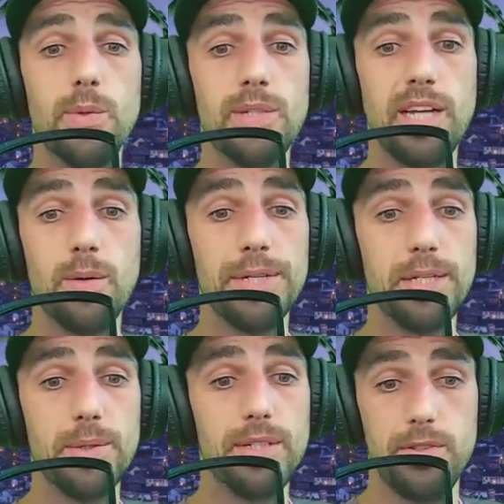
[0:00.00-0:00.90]
that one
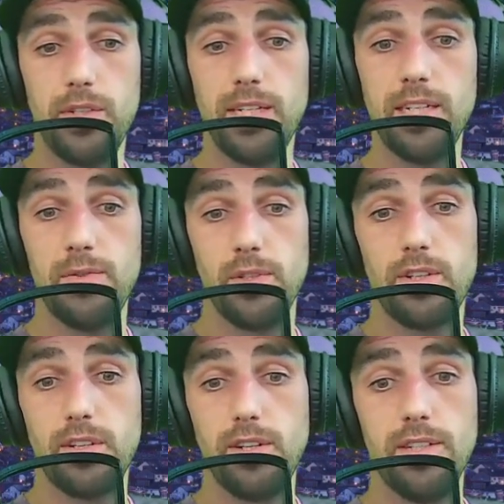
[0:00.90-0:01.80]
out if uh, if you're
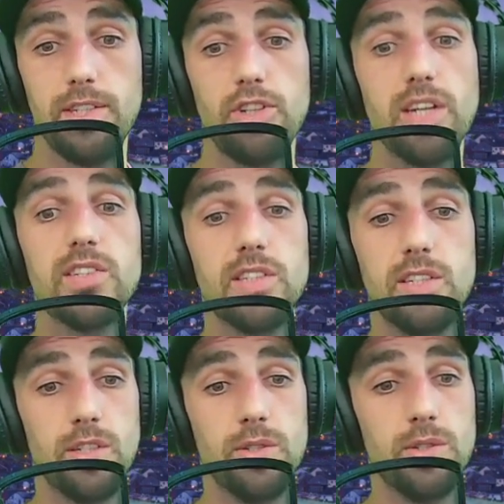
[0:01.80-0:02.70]
all interested, you
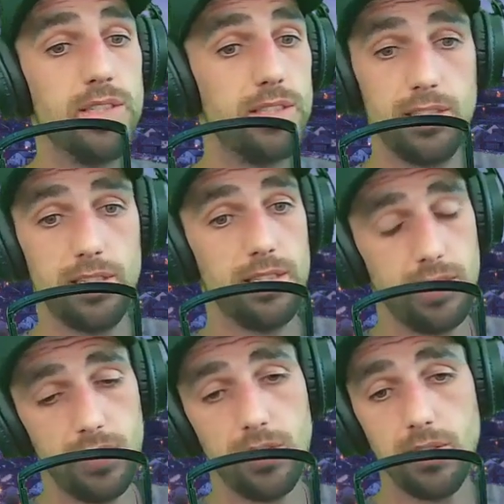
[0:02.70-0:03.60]
know, into these
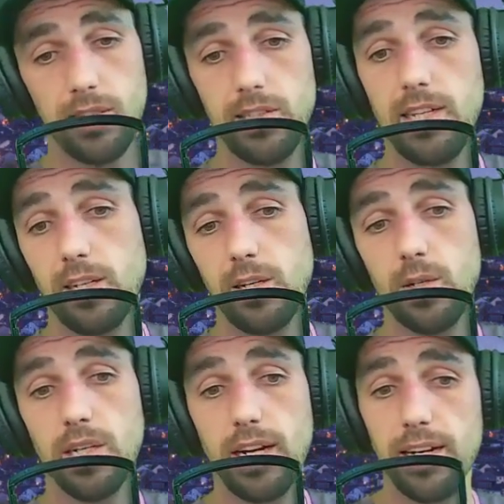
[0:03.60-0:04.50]
studies that are
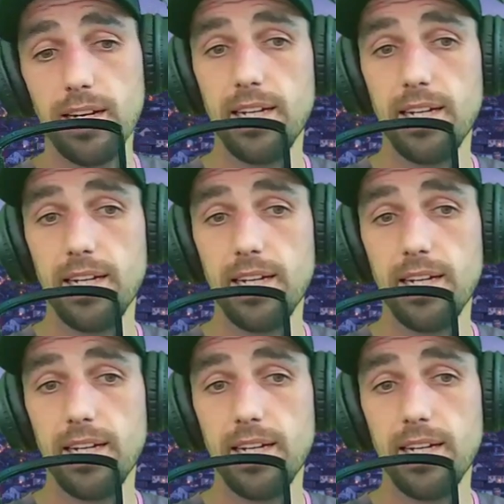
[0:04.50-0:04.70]
looking at uh,